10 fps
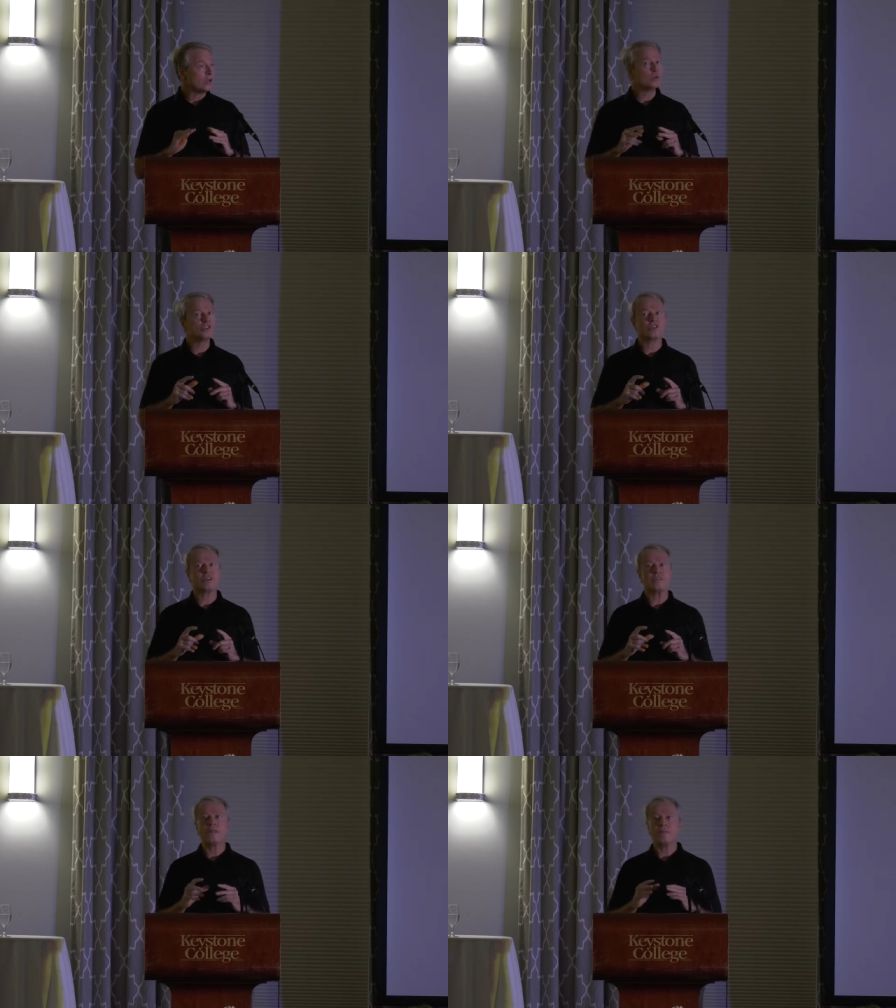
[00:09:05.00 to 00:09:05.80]
It
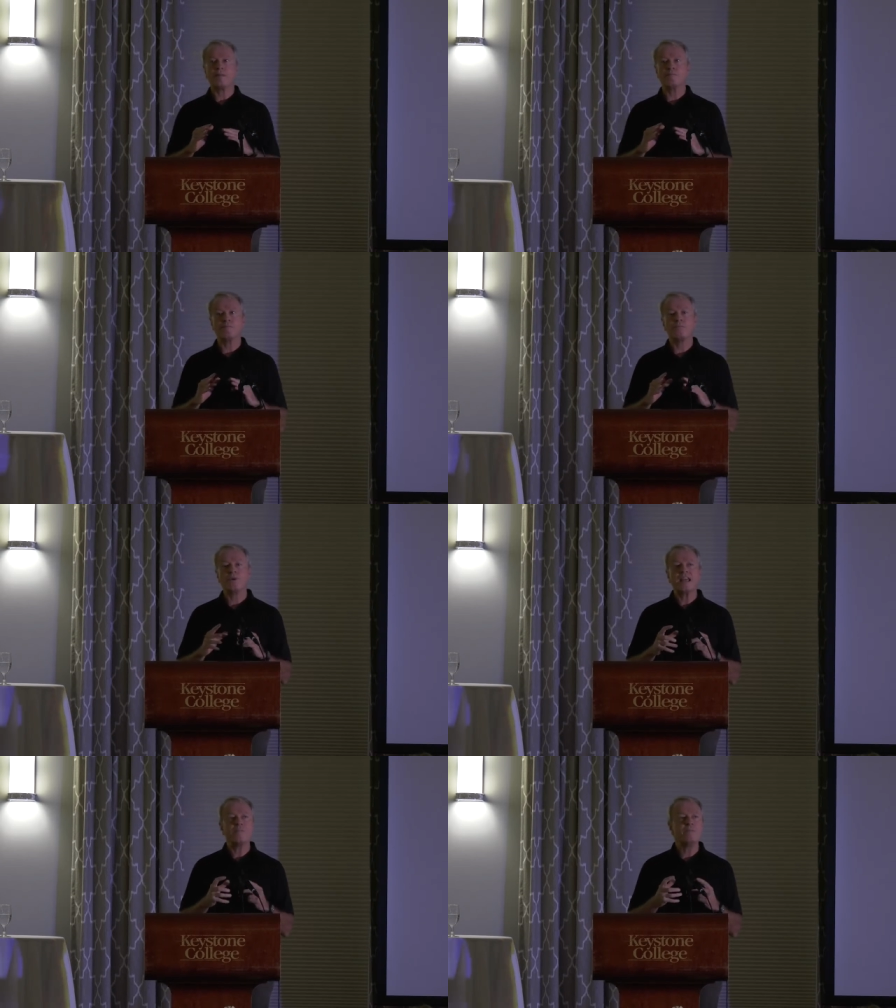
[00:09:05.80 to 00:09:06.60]
was that, that
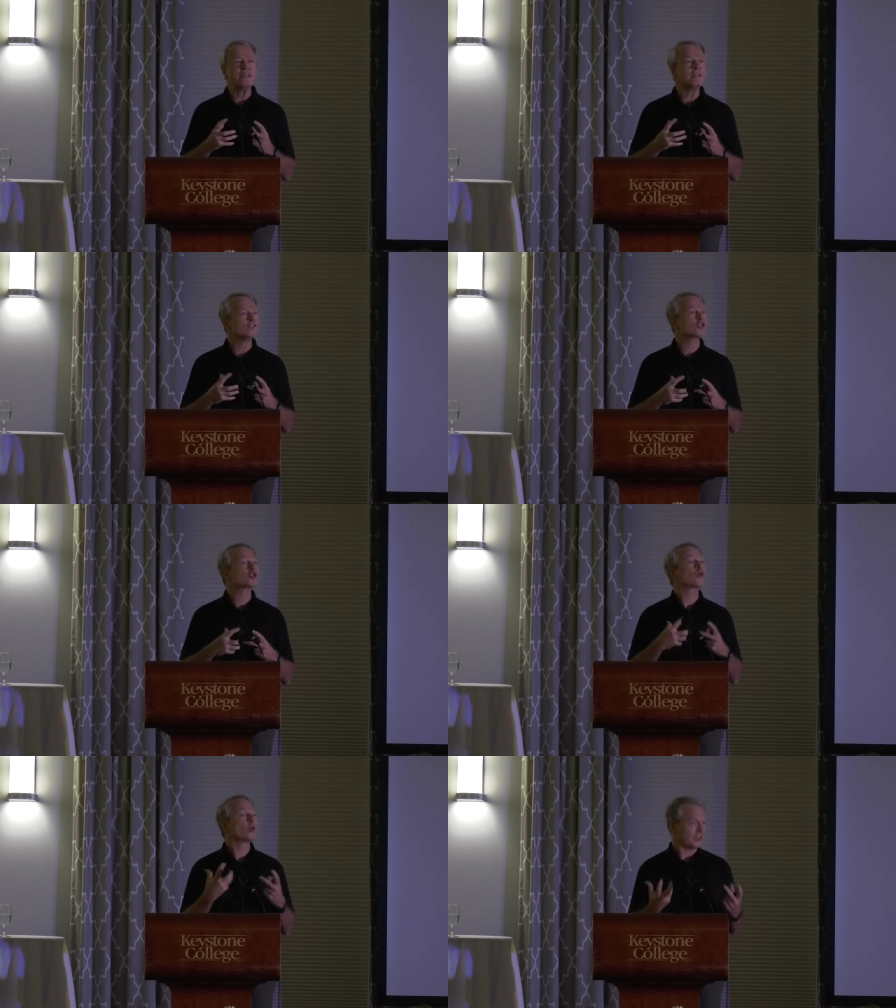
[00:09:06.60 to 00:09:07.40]
we had been
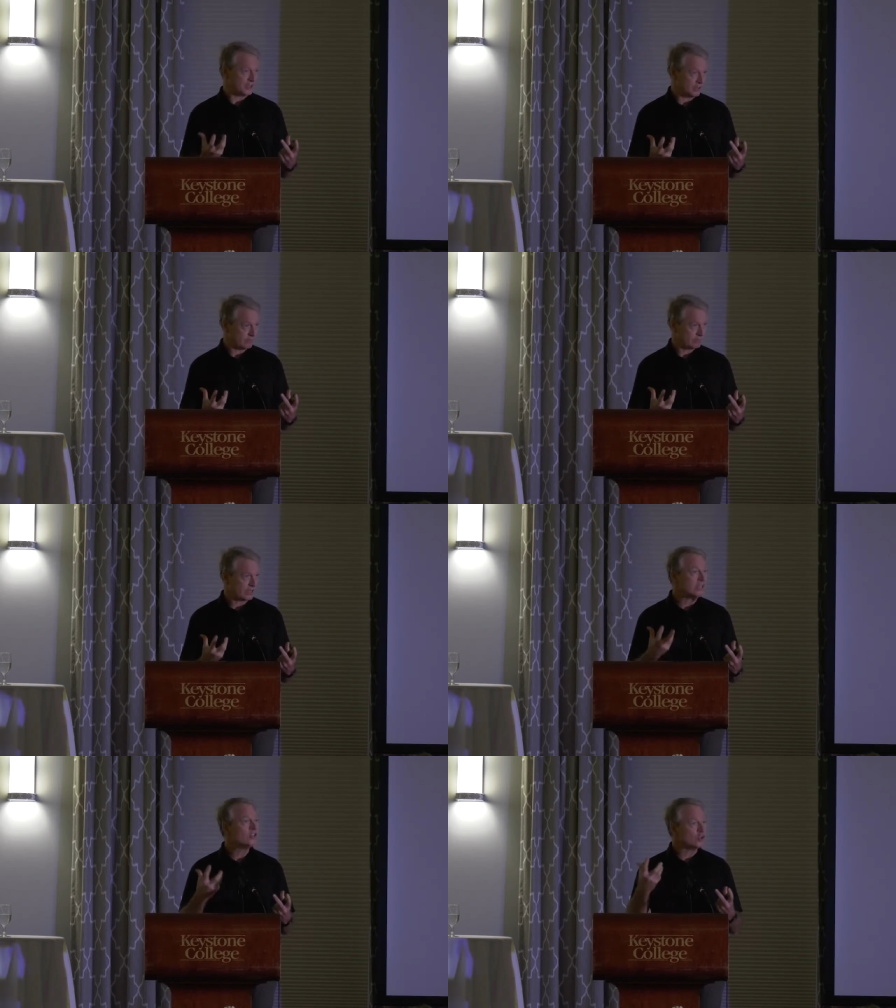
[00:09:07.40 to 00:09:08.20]
sorted
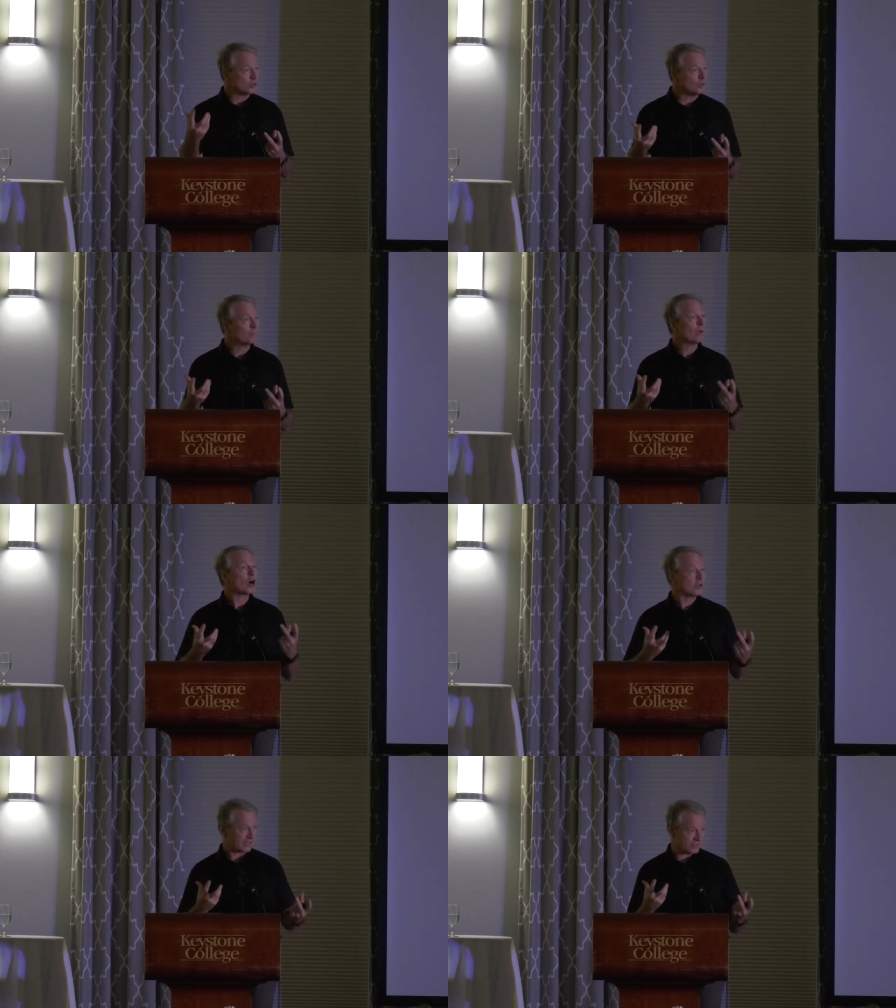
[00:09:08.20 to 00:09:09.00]
into
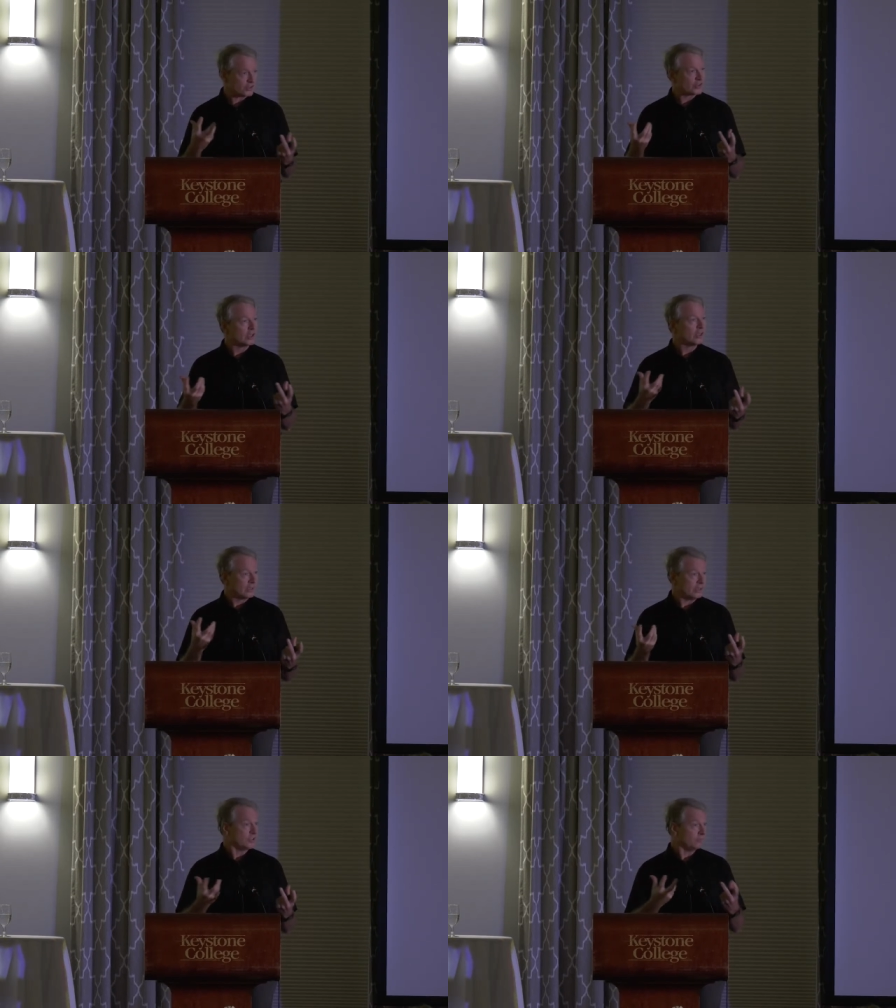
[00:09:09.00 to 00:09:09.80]
parties,
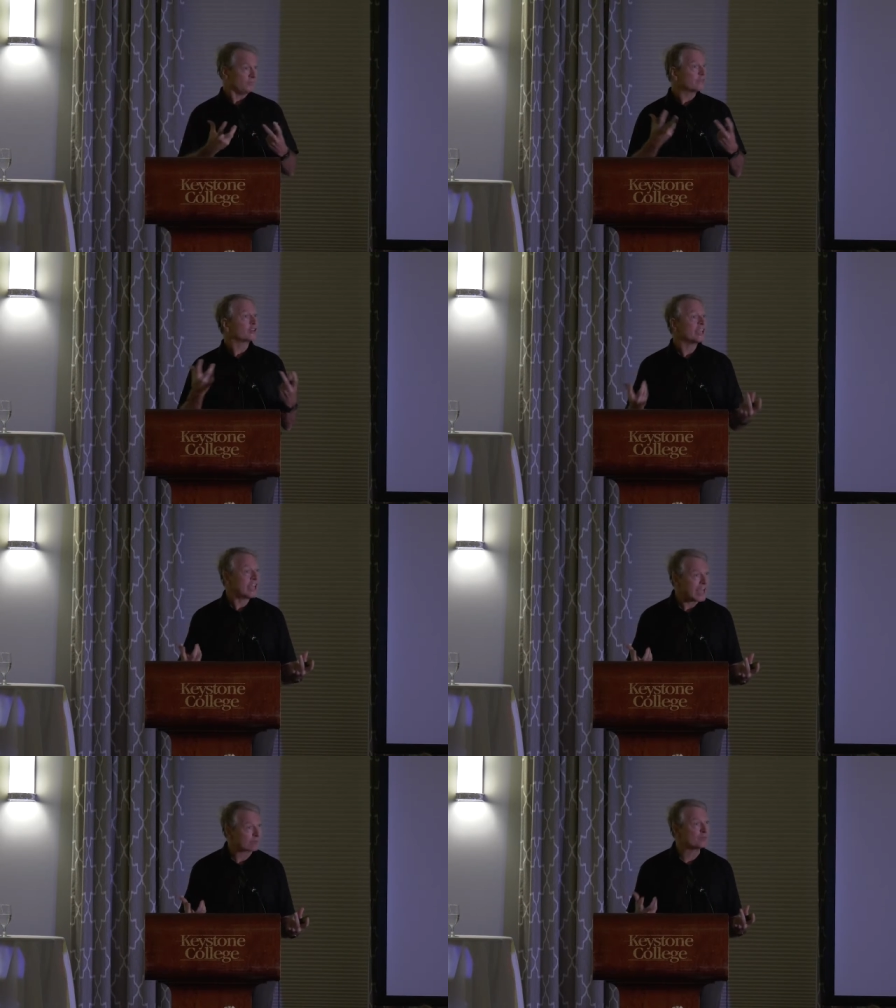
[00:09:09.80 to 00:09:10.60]
into different
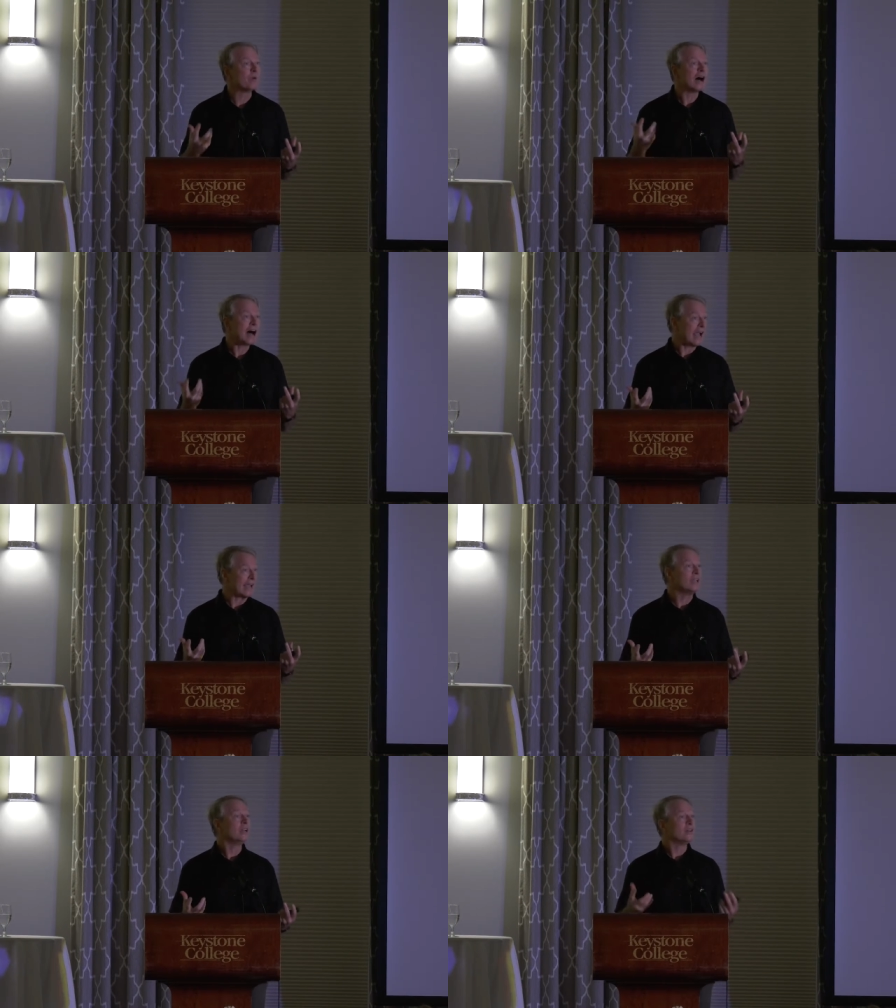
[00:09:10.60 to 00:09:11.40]
camps
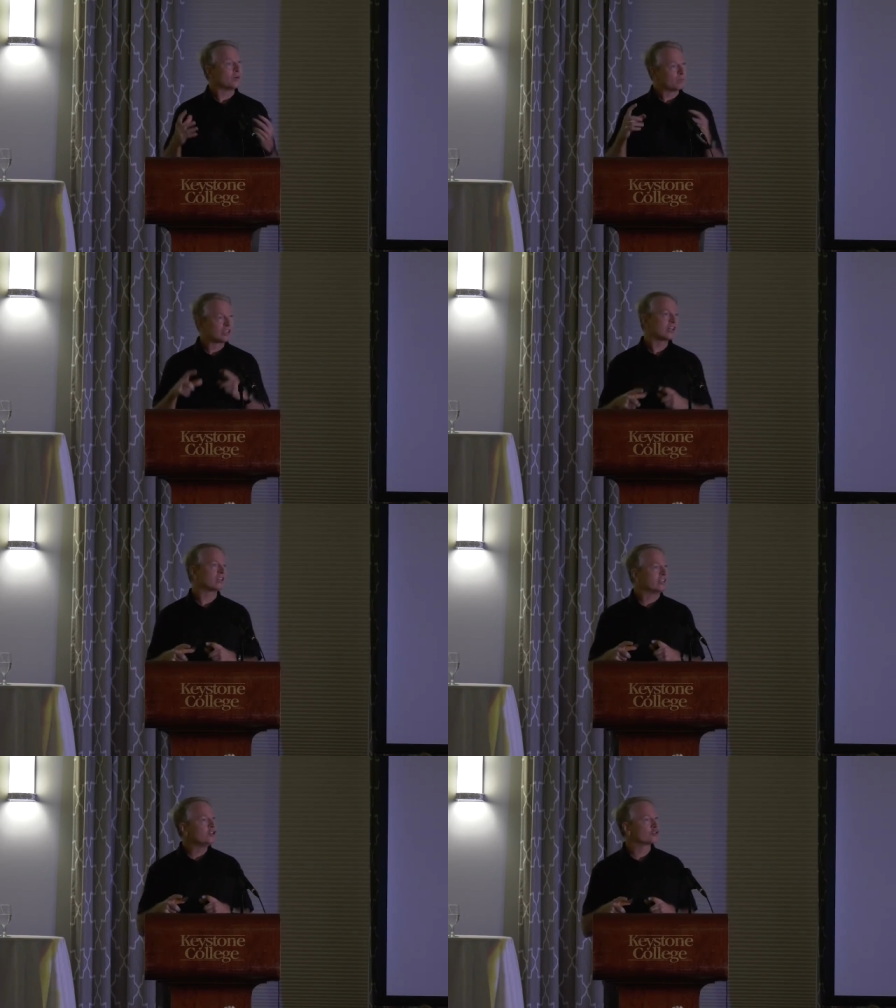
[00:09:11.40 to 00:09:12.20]
by the
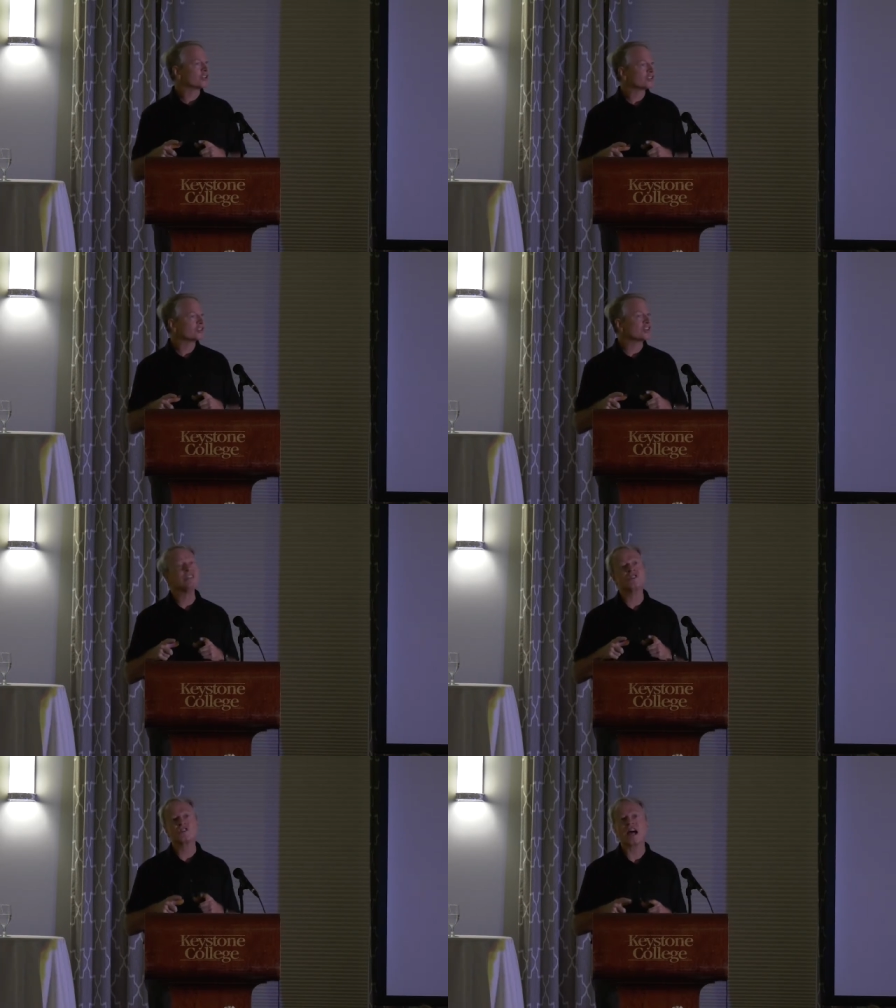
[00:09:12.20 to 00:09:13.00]
political interests
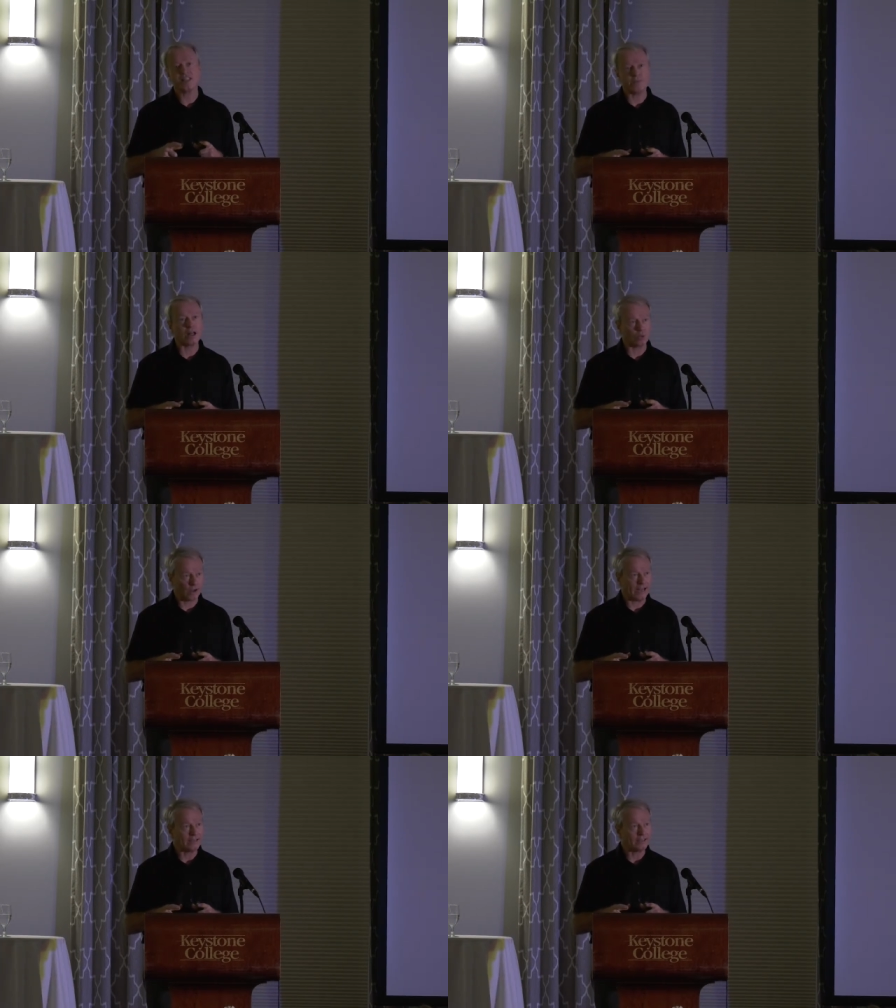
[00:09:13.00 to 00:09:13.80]
inside the
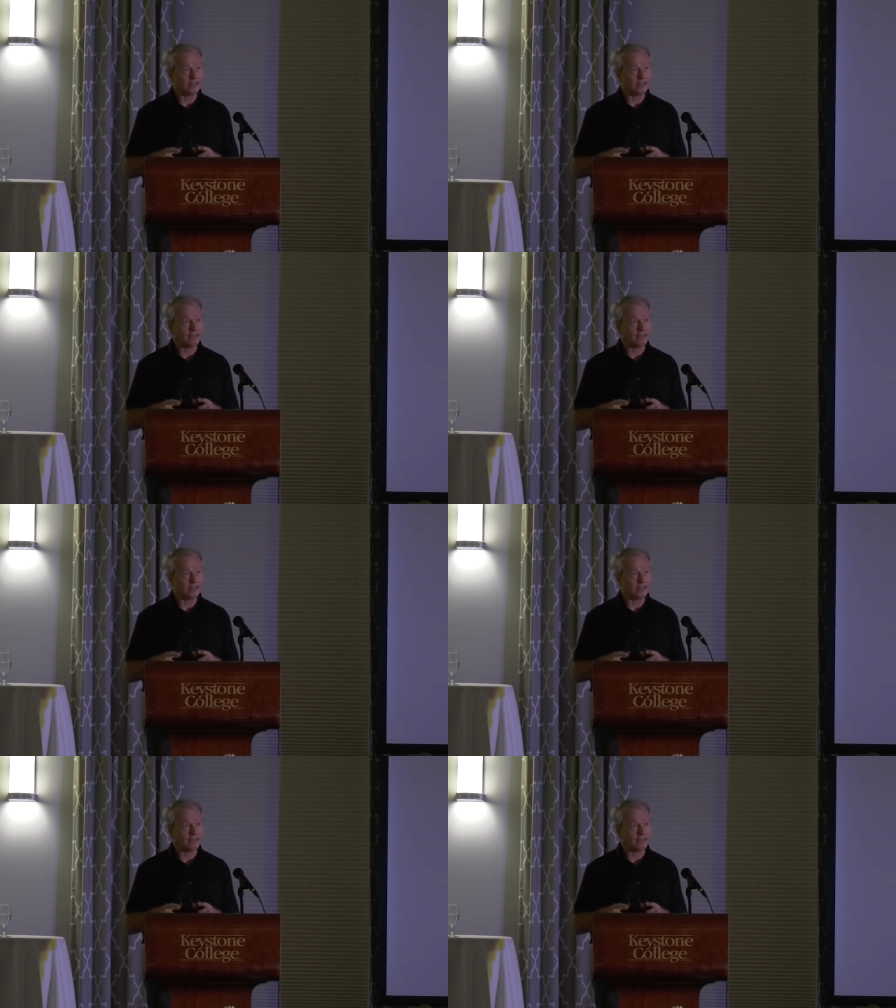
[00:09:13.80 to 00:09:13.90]
Beltway.